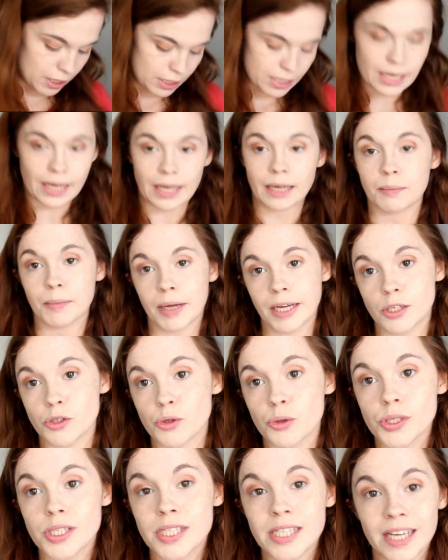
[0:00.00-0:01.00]
take my
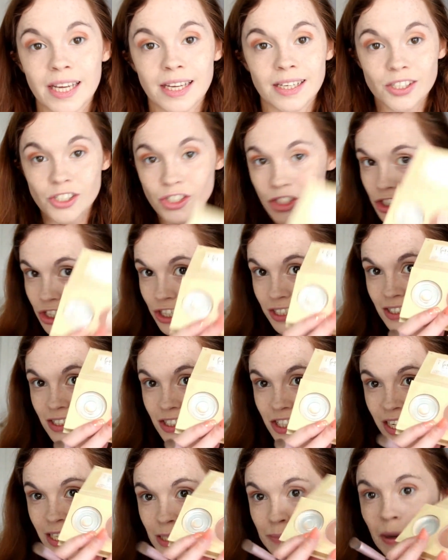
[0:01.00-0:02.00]
trusty Chisel
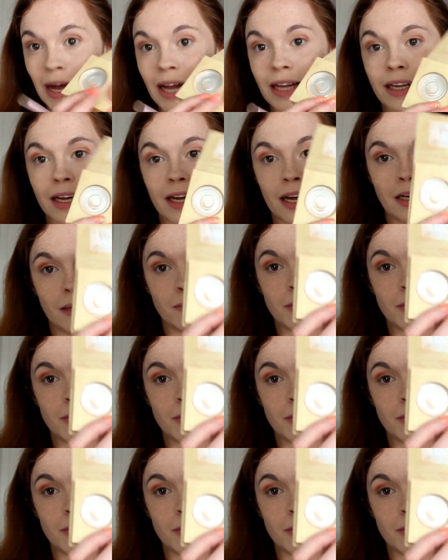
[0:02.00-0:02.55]
Cheeks palette and I'm